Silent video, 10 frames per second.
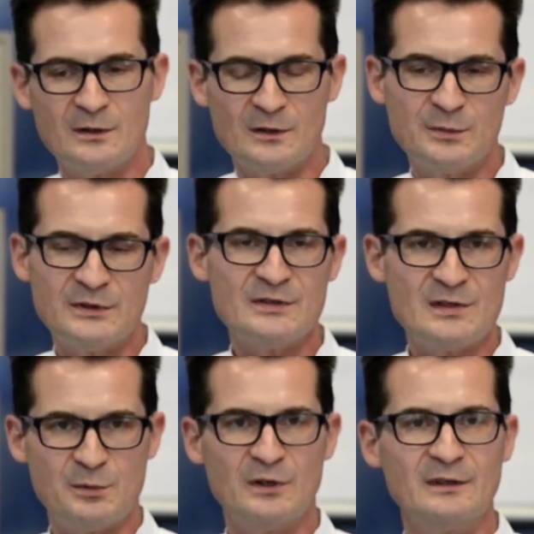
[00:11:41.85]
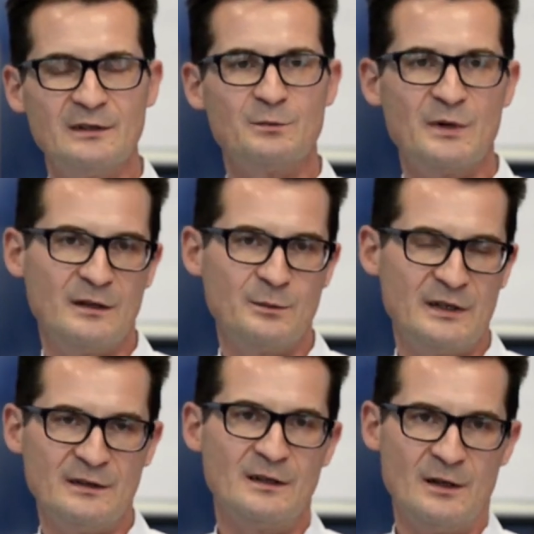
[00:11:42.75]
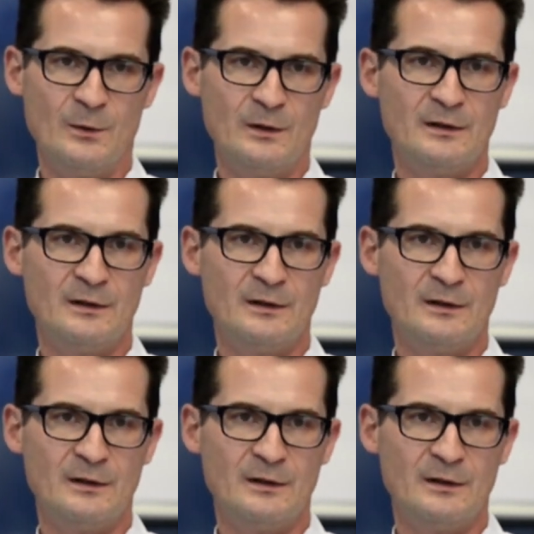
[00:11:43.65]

completely separated by law,